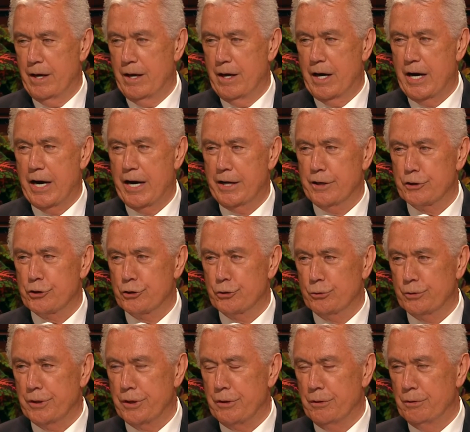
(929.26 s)
I
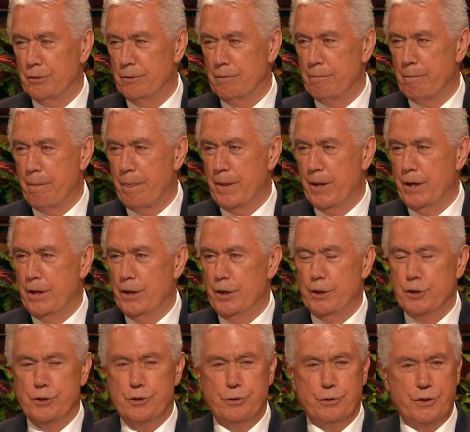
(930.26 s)
assure you,
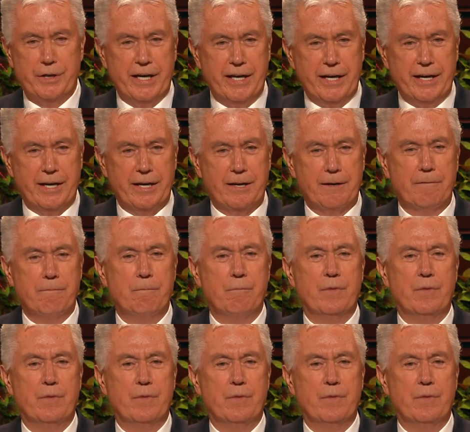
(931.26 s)
today